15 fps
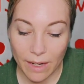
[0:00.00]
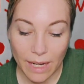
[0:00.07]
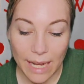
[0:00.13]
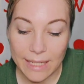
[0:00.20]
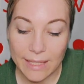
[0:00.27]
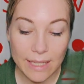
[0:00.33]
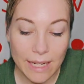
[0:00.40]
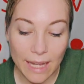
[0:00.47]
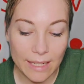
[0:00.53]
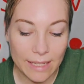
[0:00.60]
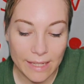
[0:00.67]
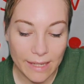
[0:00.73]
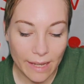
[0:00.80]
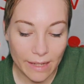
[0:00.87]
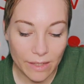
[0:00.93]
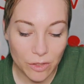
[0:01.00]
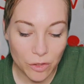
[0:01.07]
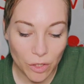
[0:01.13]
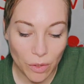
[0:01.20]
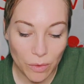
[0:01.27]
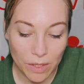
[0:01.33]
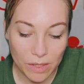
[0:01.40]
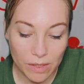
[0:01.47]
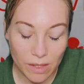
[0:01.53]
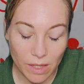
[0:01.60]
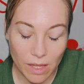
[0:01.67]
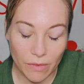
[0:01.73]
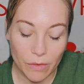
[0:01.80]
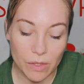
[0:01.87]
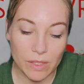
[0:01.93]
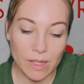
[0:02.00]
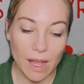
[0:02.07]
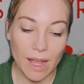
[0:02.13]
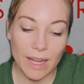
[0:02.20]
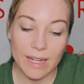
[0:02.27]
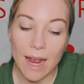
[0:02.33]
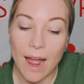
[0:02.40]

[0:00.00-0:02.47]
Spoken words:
And in any case, Jonas, the Giver sighed,